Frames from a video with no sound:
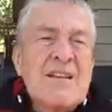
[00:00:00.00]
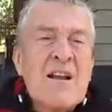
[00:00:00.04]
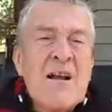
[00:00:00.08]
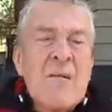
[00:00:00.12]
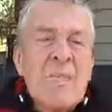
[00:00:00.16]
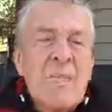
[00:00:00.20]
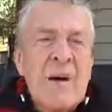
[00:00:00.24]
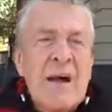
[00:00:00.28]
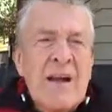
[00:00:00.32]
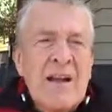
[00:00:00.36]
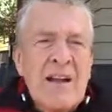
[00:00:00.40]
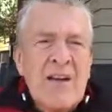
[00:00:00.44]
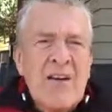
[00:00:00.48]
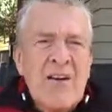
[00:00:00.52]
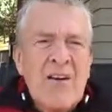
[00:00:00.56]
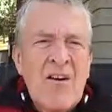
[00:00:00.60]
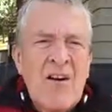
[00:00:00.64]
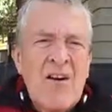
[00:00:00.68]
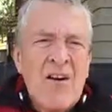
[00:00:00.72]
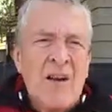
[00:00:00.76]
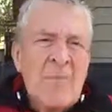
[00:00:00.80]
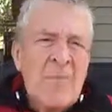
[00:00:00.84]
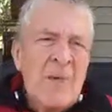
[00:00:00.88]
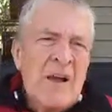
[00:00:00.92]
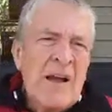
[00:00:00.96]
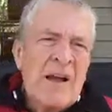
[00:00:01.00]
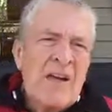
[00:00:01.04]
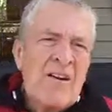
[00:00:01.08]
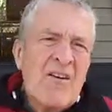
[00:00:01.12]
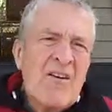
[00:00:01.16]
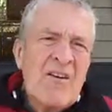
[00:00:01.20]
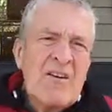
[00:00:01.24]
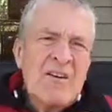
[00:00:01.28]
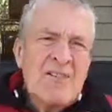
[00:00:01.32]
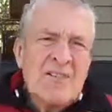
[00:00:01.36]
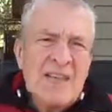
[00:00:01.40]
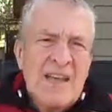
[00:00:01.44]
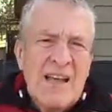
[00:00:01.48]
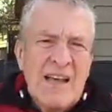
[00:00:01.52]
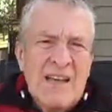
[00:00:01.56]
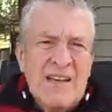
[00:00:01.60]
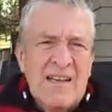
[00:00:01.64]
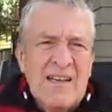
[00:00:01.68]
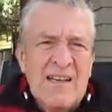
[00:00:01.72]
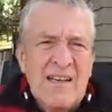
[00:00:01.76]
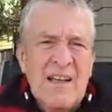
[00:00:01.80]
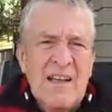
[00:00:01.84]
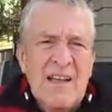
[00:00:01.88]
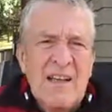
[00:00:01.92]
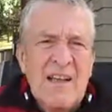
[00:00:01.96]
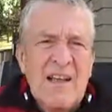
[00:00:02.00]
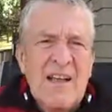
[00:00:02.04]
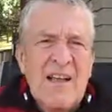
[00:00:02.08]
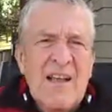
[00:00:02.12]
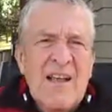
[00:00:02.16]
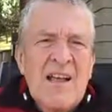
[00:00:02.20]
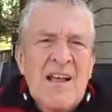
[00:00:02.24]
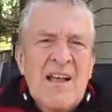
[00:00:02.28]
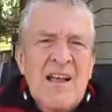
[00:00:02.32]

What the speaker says: not my car. My car's that